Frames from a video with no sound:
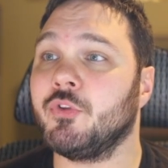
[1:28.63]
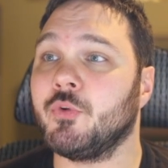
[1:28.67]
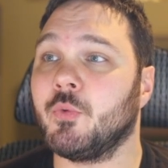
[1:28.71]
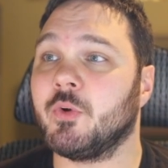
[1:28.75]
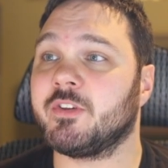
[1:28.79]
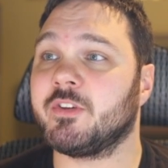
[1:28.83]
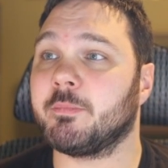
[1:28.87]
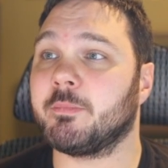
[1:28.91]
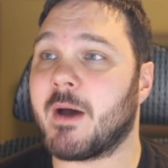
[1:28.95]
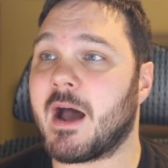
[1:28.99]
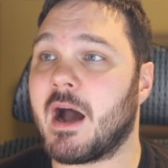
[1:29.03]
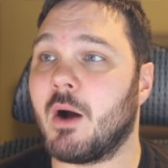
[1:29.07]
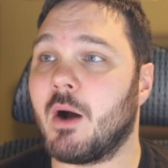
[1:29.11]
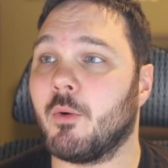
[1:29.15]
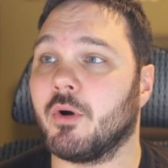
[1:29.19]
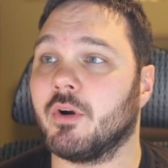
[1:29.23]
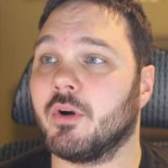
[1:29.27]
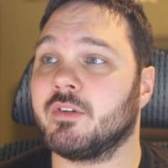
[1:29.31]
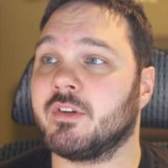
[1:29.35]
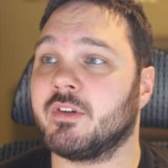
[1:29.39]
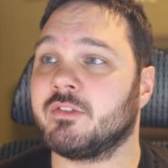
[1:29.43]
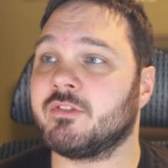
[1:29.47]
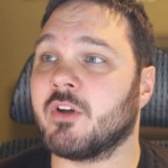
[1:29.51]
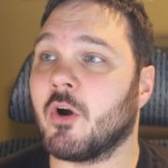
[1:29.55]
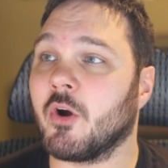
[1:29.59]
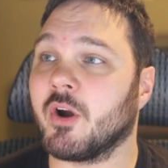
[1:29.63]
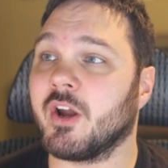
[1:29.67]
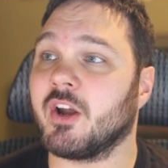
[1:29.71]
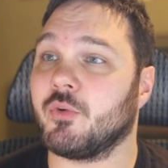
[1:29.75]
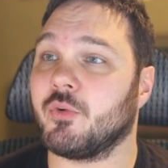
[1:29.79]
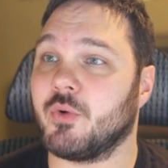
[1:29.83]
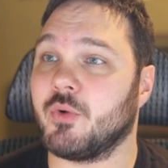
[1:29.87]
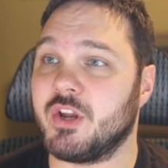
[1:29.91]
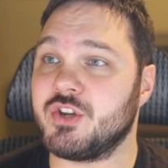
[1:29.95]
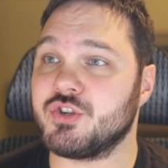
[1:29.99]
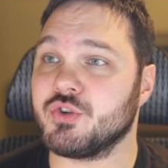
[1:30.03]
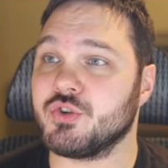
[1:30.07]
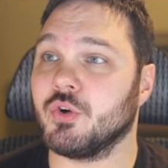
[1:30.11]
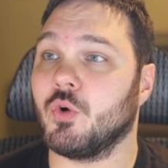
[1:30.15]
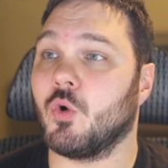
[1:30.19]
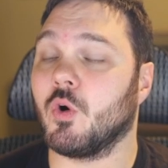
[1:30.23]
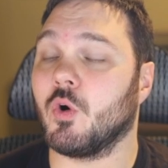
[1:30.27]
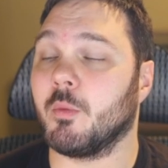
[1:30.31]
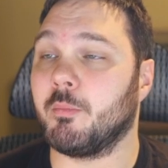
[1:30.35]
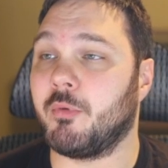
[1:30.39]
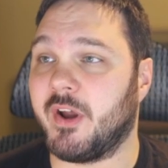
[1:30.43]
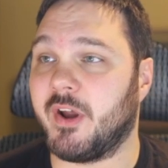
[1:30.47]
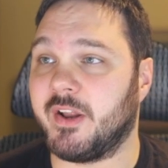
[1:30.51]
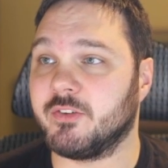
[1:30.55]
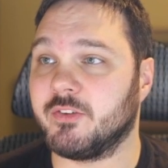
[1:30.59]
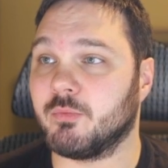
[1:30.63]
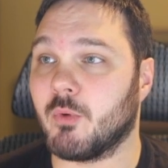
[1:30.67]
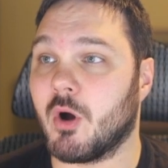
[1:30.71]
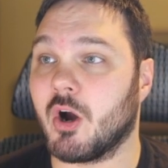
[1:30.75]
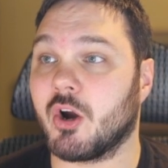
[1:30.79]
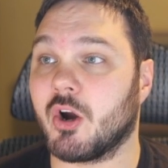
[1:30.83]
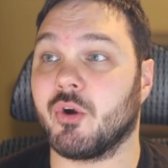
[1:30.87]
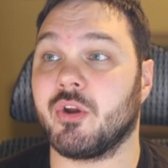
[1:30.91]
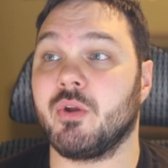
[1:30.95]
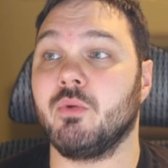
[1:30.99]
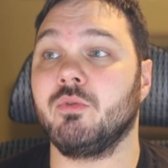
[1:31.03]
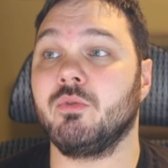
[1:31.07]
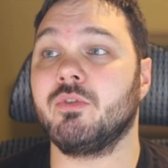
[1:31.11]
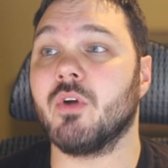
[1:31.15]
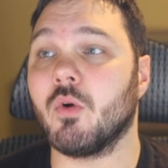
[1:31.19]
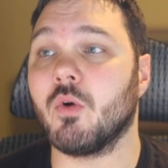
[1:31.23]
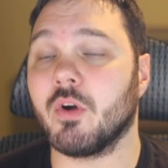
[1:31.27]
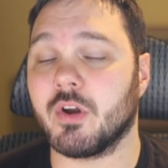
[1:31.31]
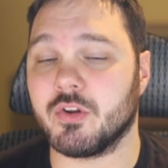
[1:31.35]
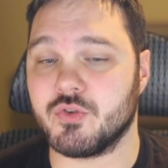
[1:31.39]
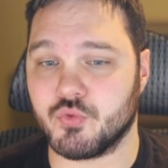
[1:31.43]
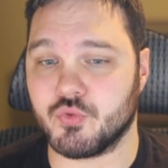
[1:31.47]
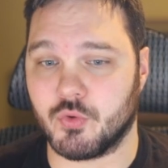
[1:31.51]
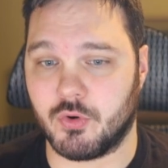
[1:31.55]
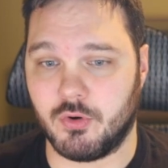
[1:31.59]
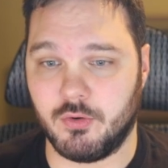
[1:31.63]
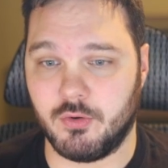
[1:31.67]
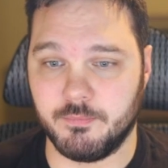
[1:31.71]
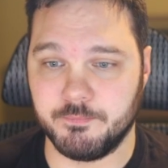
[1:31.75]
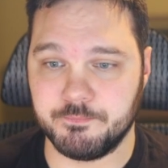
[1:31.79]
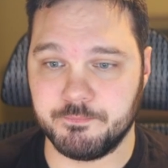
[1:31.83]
to its power to target creature or planeswalker you don't control.